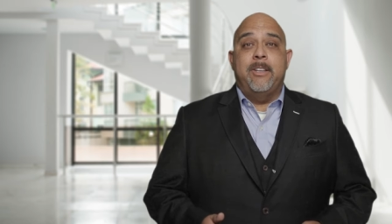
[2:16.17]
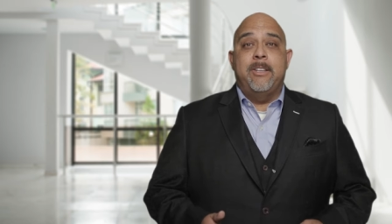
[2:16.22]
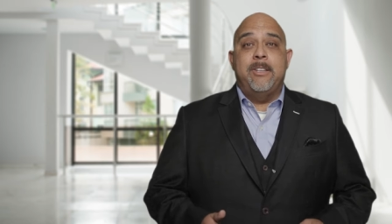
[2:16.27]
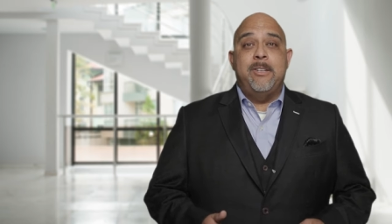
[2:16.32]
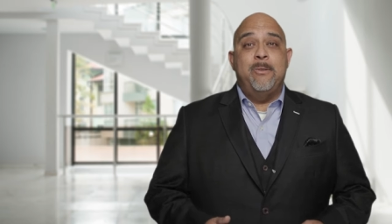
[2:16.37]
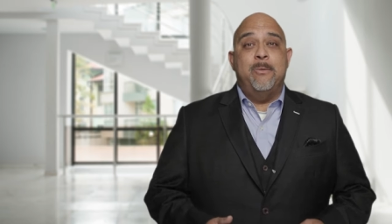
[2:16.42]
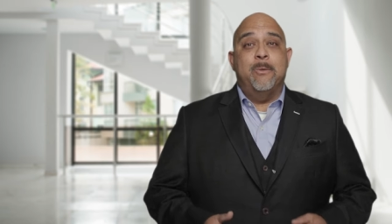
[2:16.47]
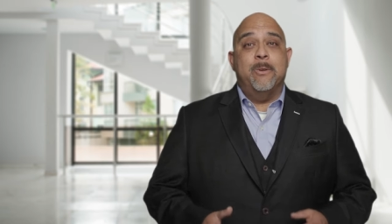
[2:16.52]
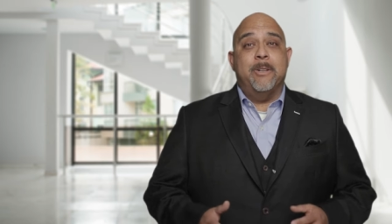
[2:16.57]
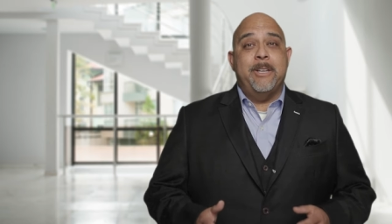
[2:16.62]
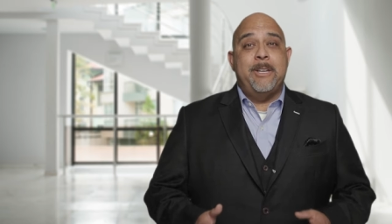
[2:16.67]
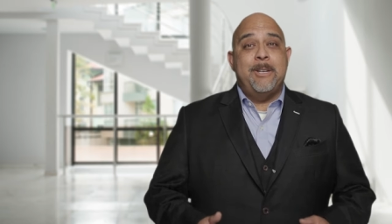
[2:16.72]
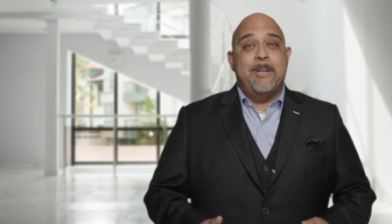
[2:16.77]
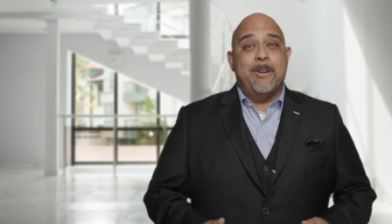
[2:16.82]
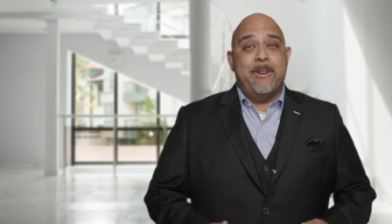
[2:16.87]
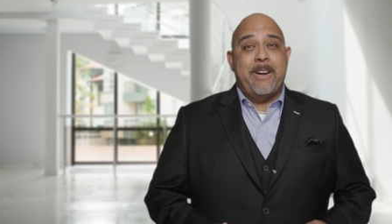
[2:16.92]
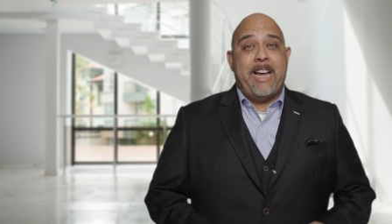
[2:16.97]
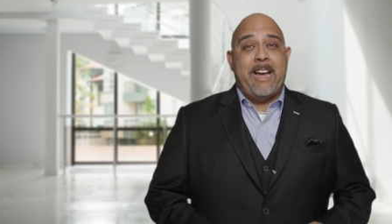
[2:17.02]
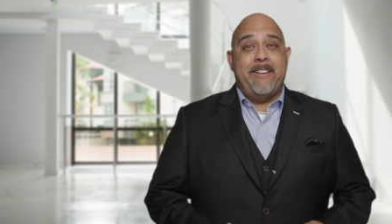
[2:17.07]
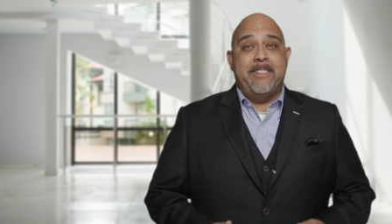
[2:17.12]
you really
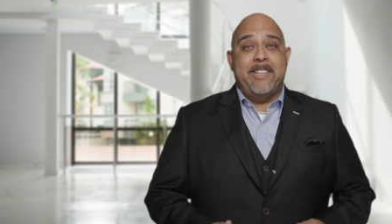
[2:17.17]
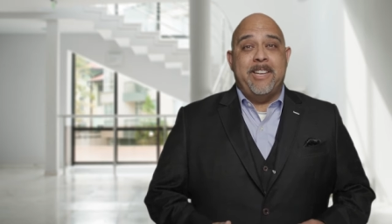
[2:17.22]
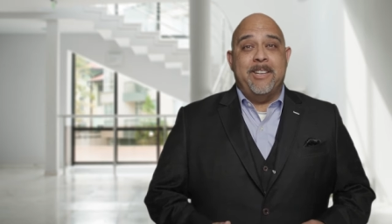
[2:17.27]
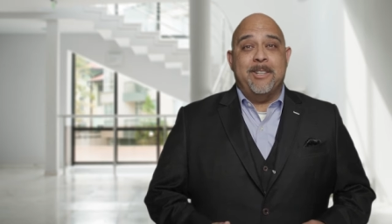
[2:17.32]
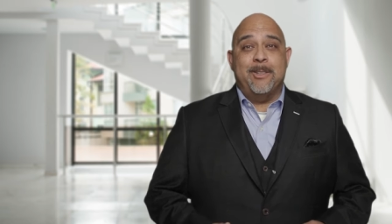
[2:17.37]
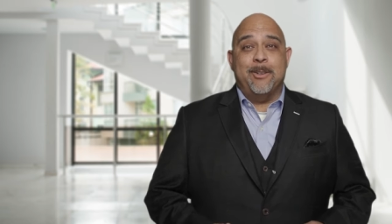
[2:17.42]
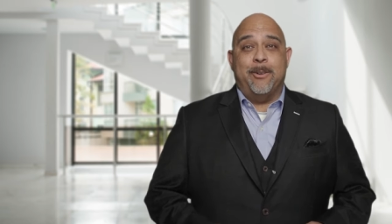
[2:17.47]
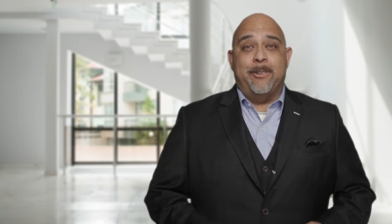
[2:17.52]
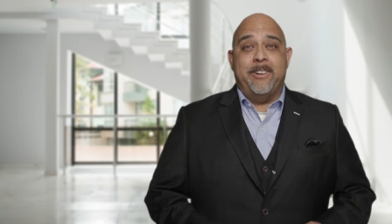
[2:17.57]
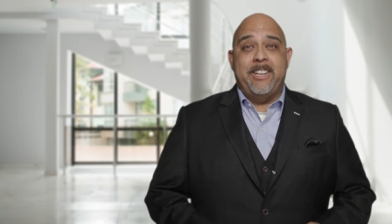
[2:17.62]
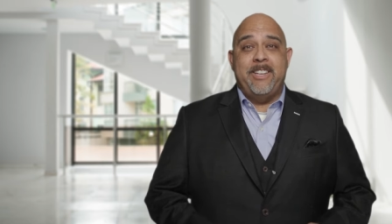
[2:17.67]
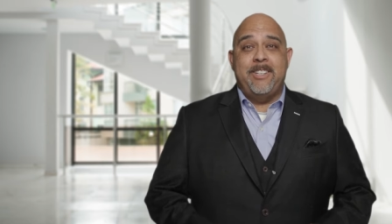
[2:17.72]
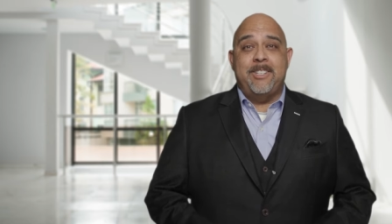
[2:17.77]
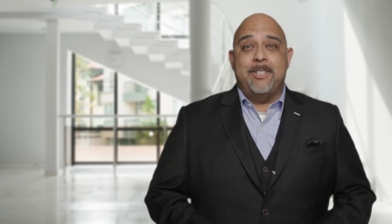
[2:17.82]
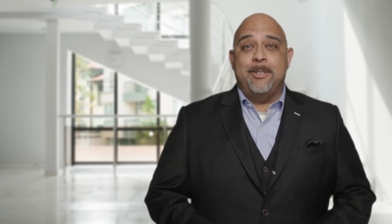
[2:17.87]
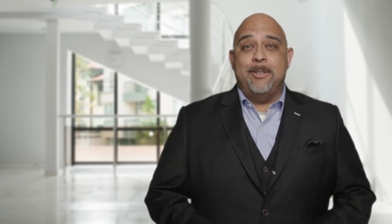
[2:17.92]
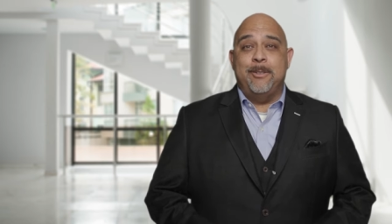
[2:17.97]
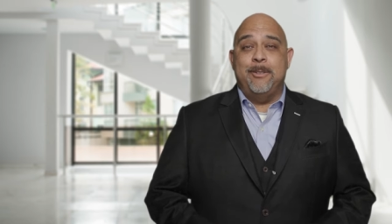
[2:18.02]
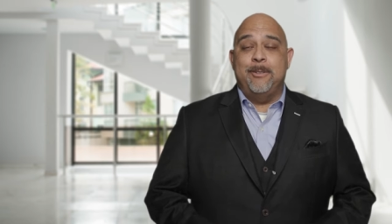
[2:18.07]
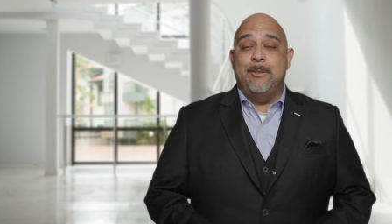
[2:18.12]
don't have the authority
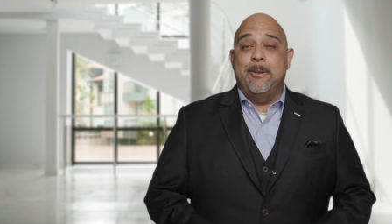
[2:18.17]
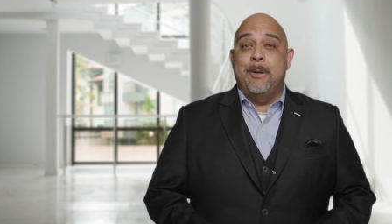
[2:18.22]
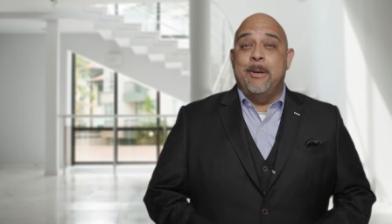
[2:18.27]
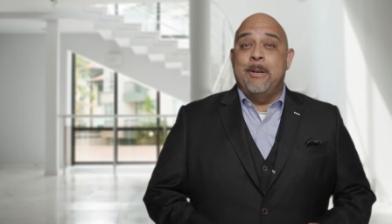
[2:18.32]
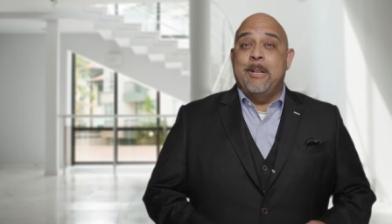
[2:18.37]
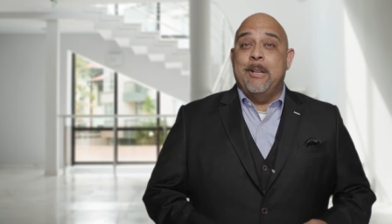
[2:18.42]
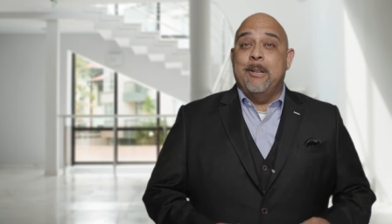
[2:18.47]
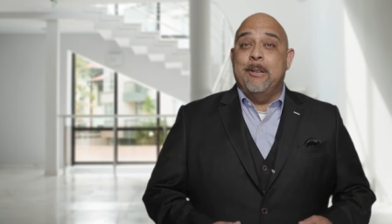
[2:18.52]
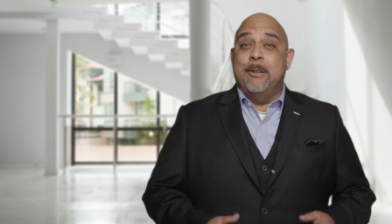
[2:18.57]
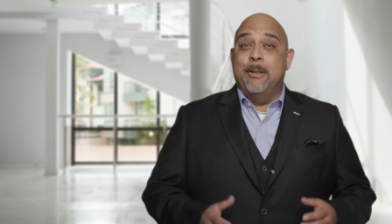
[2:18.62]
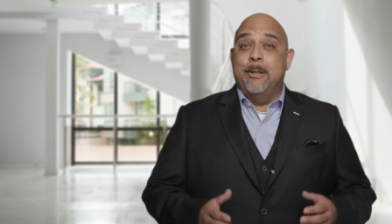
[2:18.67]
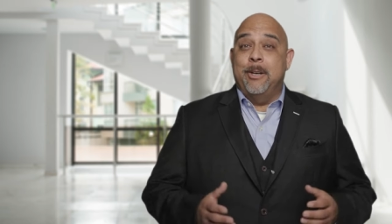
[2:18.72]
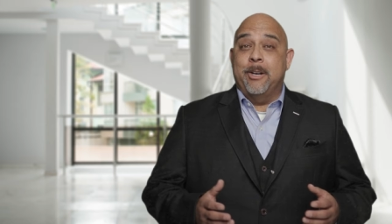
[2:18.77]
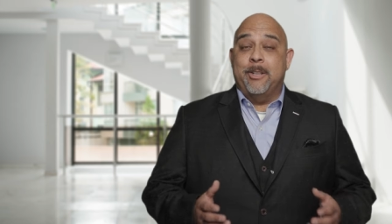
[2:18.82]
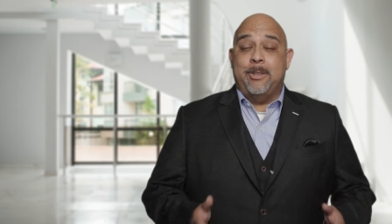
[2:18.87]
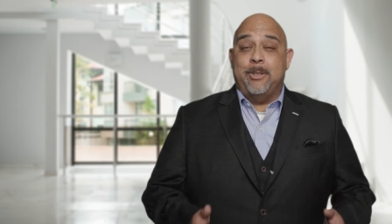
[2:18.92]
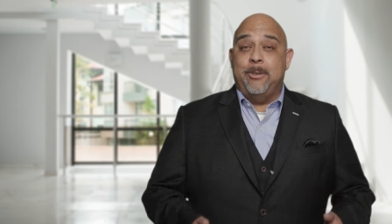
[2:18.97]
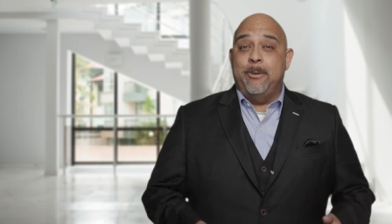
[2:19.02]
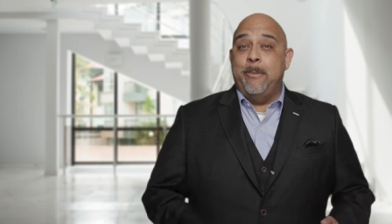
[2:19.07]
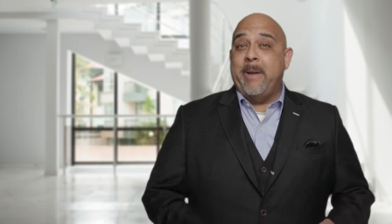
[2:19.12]
to
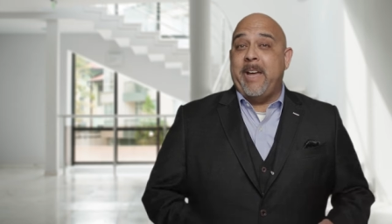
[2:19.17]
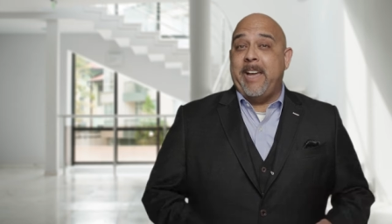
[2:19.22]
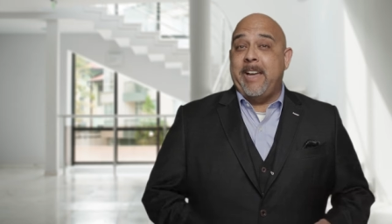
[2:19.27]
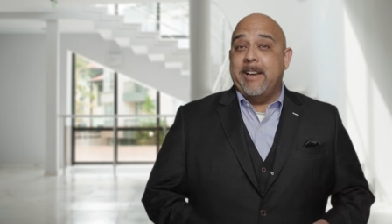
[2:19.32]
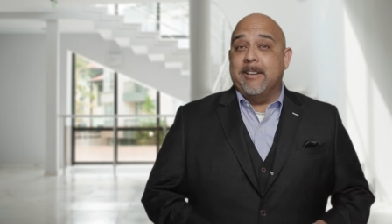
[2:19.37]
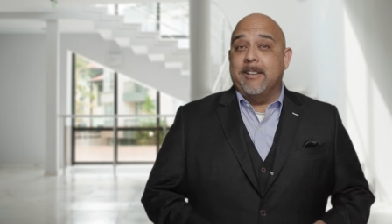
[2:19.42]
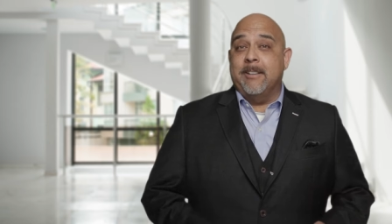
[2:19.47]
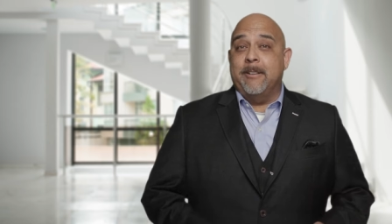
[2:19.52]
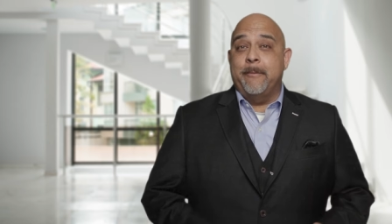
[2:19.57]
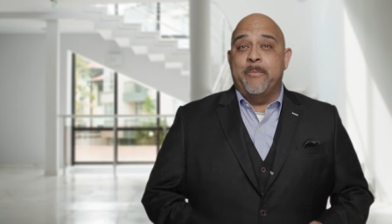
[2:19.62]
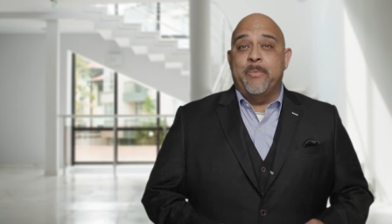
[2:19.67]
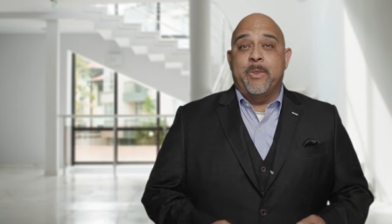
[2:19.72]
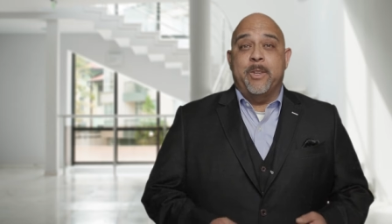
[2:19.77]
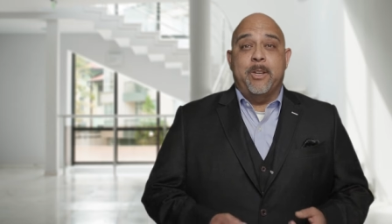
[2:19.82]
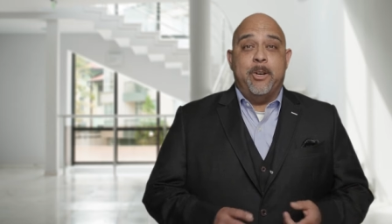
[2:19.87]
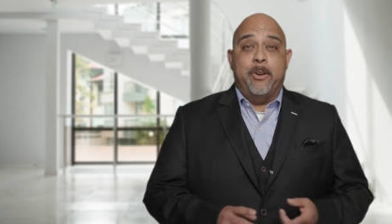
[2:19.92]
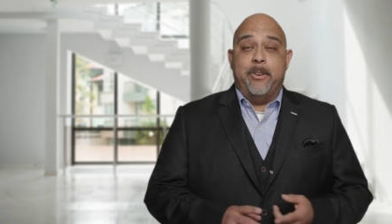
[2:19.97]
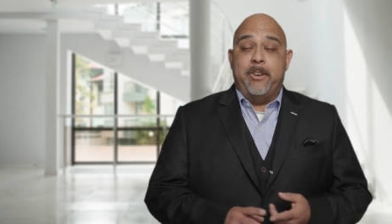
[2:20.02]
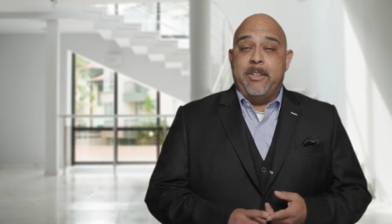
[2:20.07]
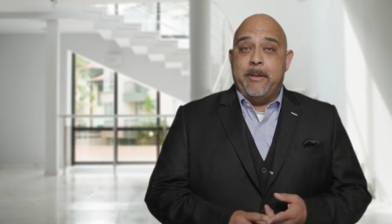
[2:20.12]
look through mail,
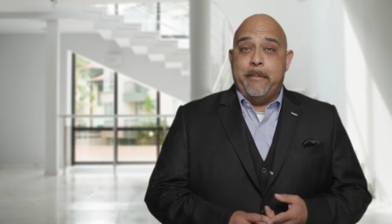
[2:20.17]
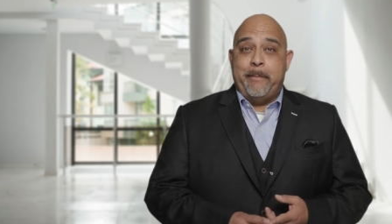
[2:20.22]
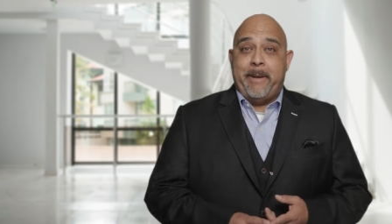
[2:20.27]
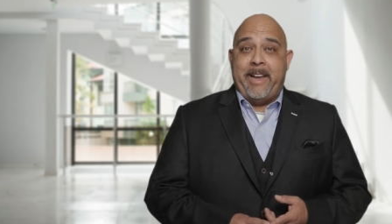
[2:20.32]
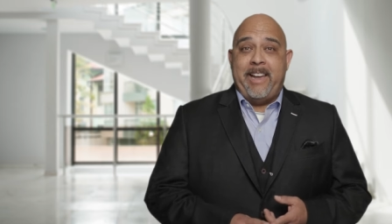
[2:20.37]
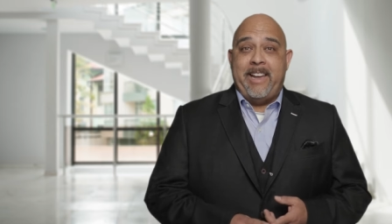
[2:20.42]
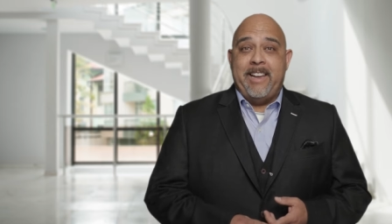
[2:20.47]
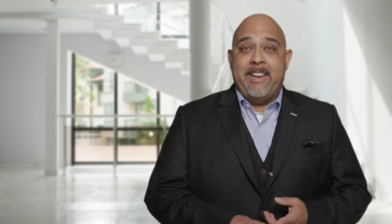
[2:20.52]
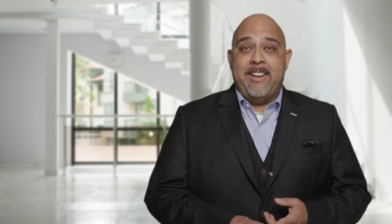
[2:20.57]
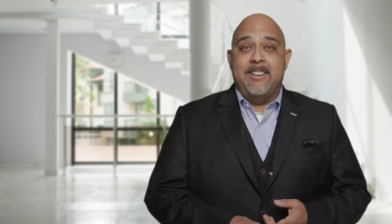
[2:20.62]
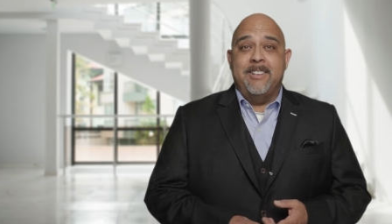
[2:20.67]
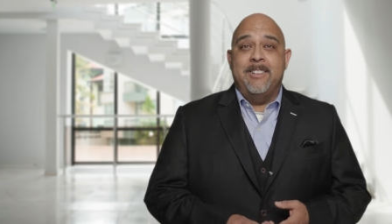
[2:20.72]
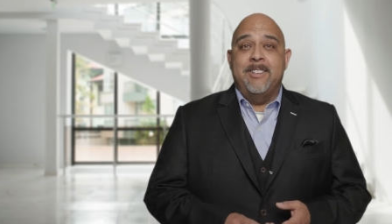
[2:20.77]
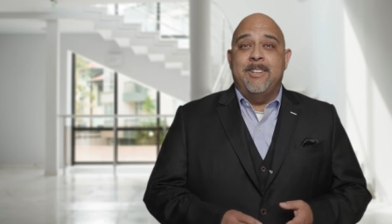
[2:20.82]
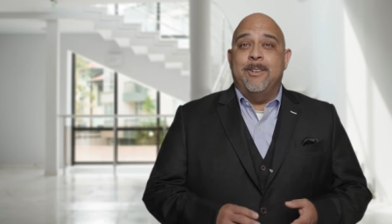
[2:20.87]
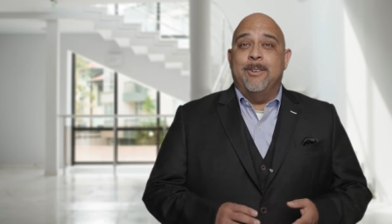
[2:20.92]
go to the bank,